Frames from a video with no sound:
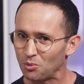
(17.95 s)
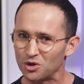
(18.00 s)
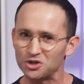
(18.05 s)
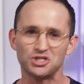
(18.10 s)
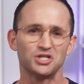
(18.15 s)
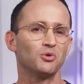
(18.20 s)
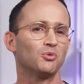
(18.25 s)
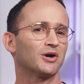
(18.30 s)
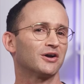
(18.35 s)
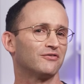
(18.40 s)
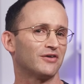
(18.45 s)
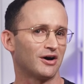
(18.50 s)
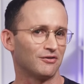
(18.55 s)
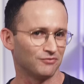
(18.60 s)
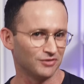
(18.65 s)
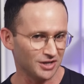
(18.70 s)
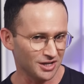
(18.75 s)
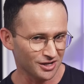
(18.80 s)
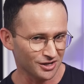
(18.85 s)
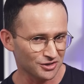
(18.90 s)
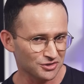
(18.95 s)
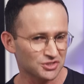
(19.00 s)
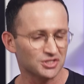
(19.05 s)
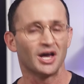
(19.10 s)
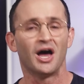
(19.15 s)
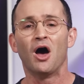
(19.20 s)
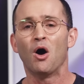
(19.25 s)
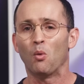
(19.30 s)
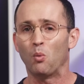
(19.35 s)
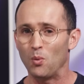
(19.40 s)
you're watching one of our videos,
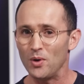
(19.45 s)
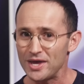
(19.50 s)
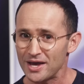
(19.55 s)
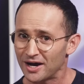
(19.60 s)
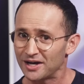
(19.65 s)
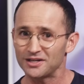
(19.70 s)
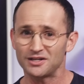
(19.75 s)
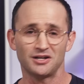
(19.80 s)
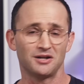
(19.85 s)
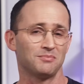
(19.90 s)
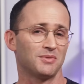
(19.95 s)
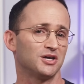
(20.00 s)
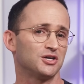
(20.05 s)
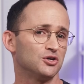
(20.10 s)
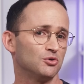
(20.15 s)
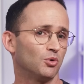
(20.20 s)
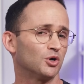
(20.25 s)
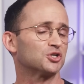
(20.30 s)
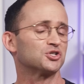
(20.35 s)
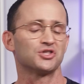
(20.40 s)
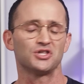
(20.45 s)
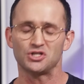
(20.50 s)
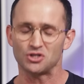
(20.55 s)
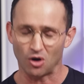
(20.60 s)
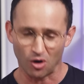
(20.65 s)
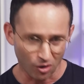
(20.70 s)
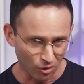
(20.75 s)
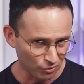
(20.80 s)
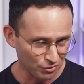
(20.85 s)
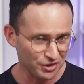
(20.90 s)
we aren't going to make you watch this
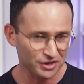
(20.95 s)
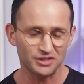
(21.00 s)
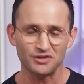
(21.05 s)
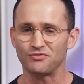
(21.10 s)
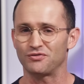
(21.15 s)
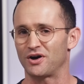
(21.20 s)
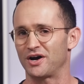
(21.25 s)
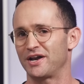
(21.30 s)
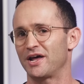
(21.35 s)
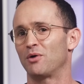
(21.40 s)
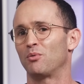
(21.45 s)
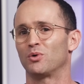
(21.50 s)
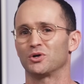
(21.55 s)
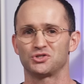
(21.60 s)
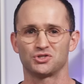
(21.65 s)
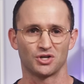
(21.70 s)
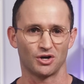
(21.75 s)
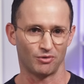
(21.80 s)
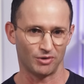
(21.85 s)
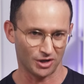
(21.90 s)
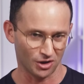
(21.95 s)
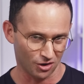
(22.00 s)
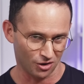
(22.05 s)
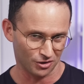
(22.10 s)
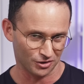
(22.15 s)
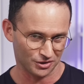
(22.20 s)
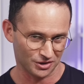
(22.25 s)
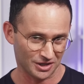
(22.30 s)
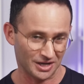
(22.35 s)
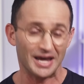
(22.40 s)
whole thing to find out what's going
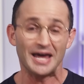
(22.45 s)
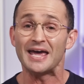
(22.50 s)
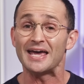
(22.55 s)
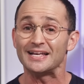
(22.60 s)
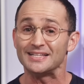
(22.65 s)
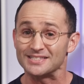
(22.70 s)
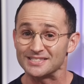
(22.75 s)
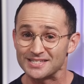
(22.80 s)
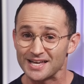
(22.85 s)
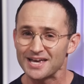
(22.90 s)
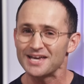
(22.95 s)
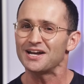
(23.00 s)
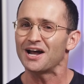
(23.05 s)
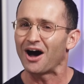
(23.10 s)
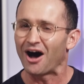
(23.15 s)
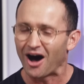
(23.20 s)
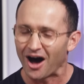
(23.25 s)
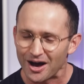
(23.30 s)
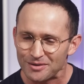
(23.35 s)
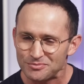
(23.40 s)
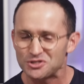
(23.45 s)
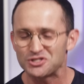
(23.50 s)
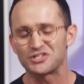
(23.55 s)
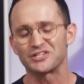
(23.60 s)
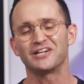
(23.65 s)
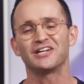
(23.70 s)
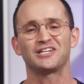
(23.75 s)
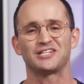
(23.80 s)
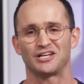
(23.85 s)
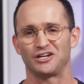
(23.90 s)
on. Instead, I'm just
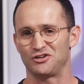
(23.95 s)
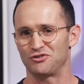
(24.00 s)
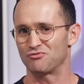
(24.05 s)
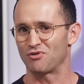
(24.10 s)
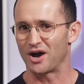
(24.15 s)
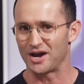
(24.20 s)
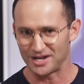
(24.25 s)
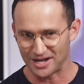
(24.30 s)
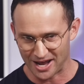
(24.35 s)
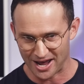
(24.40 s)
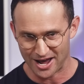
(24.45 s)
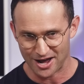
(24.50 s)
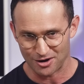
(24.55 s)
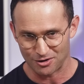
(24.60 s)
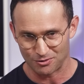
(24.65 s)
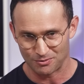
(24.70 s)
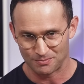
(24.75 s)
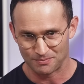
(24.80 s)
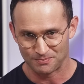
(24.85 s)
going to tell you right now.